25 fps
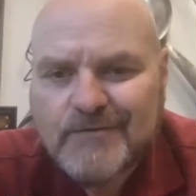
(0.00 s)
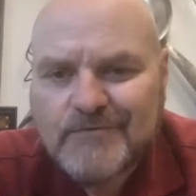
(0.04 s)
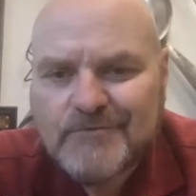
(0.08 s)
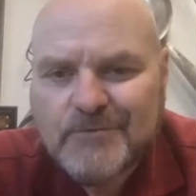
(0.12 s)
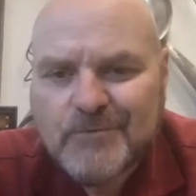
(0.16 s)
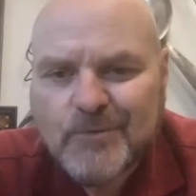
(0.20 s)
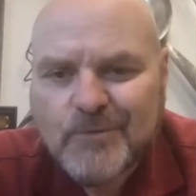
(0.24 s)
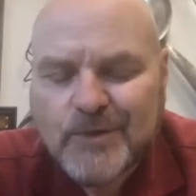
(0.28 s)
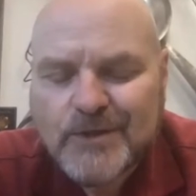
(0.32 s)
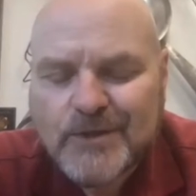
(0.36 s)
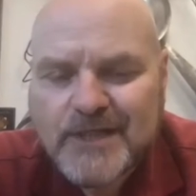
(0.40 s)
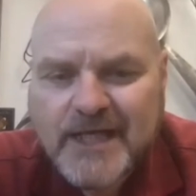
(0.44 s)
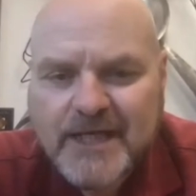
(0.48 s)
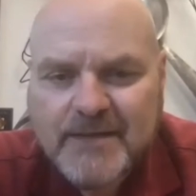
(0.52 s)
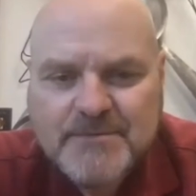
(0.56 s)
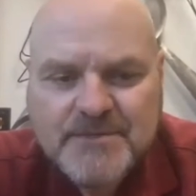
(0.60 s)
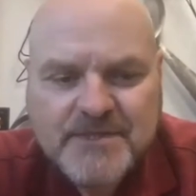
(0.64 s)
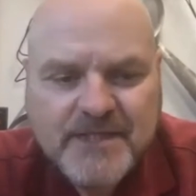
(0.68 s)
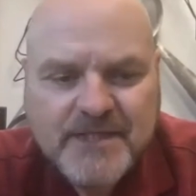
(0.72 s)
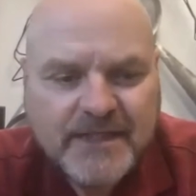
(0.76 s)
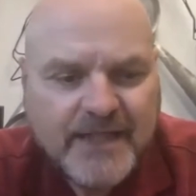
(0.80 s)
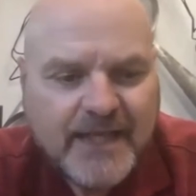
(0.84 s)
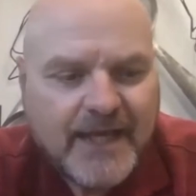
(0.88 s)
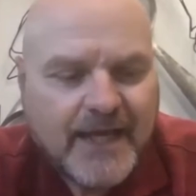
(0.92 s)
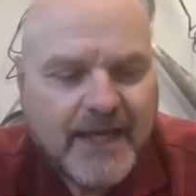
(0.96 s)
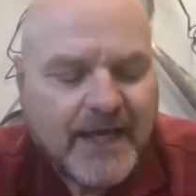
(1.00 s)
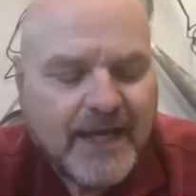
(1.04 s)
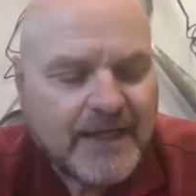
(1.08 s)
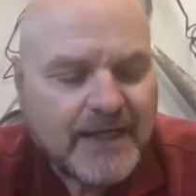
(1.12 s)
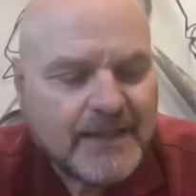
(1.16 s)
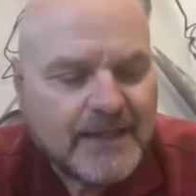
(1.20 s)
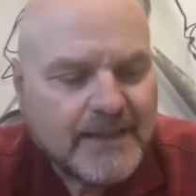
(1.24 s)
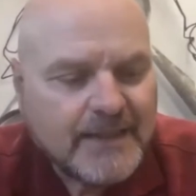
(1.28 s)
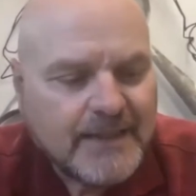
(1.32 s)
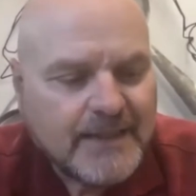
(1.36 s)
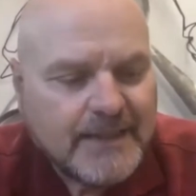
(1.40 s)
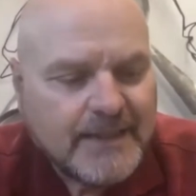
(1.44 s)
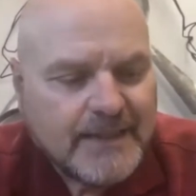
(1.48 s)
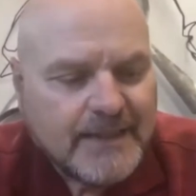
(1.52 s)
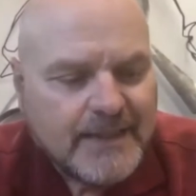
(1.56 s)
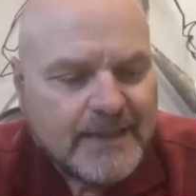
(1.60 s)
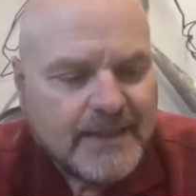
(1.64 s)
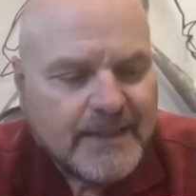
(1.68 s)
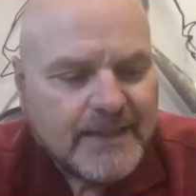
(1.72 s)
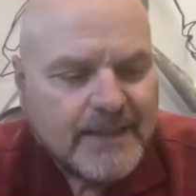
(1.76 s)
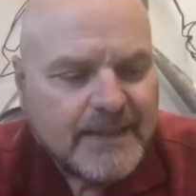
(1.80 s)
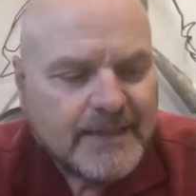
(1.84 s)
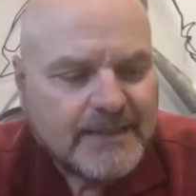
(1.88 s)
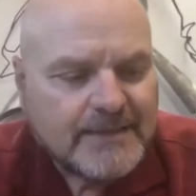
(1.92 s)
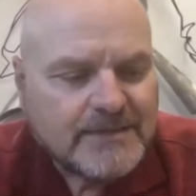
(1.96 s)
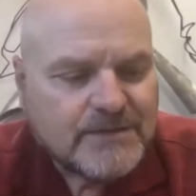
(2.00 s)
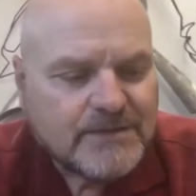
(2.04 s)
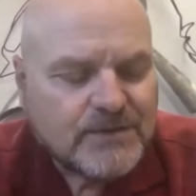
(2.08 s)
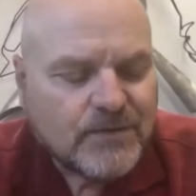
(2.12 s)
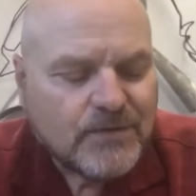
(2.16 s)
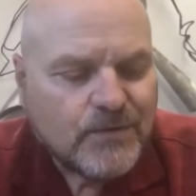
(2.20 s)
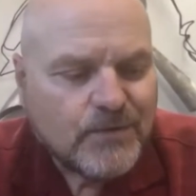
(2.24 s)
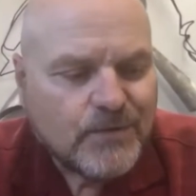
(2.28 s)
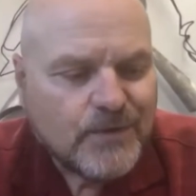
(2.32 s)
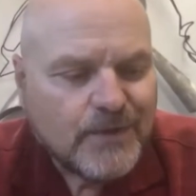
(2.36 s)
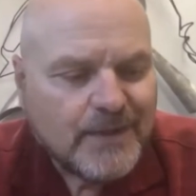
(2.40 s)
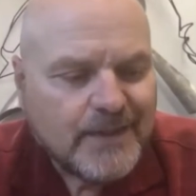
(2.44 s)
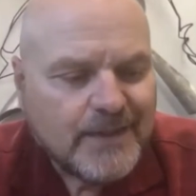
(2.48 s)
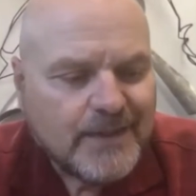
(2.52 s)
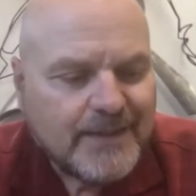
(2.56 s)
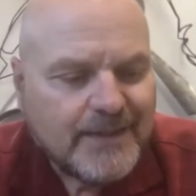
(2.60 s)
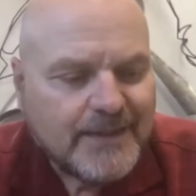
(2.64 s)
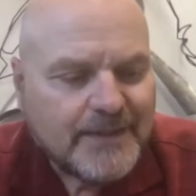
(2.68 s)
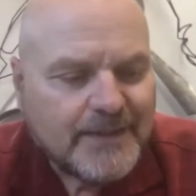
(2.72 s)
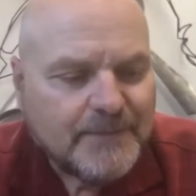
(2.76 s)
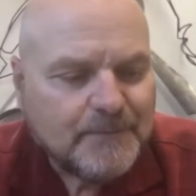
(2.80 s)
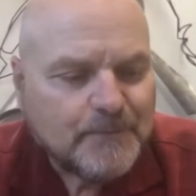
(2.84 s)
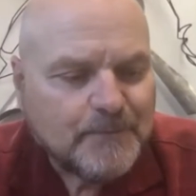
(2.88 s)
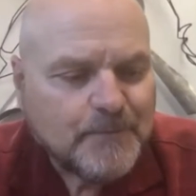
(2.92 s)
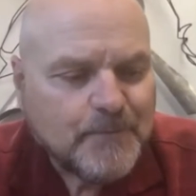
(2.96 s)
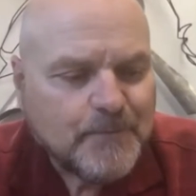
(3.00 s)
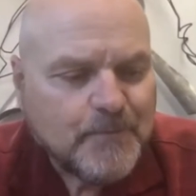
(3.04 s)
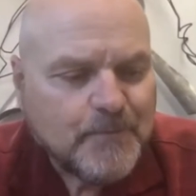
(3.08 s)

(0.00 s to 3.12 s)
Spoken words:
more times than that. And so they're